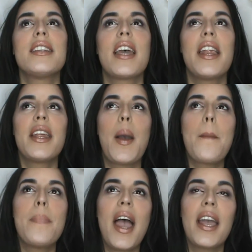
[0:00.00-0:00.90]
decided to
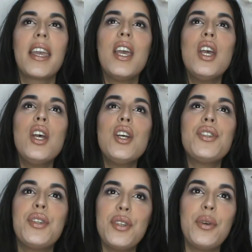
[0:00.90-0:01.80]
come back
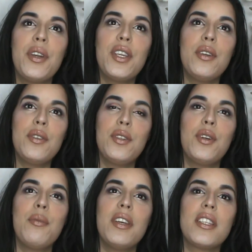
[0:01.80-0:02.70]
to doing
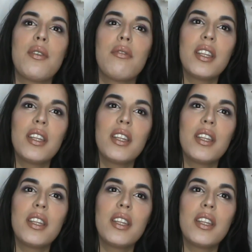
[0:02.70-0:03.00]
YouTube, is I